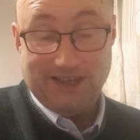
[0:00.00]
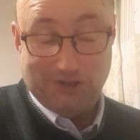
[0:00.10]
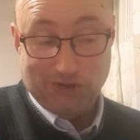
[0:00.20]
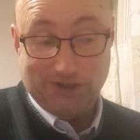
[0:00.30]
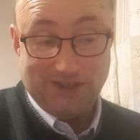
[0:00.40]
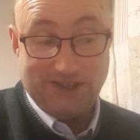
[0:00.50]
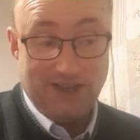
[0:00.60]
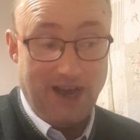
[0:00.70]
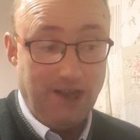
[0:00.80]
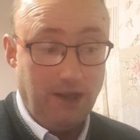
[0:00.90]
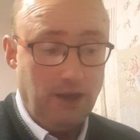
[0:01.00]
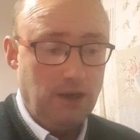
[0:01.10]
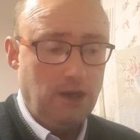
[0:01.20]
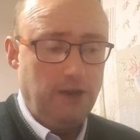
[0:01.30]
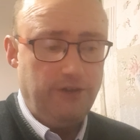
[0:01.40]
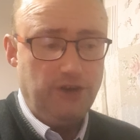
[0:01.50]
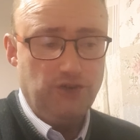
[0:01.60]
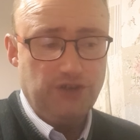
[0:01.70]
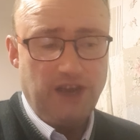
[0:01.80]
It's just his style that does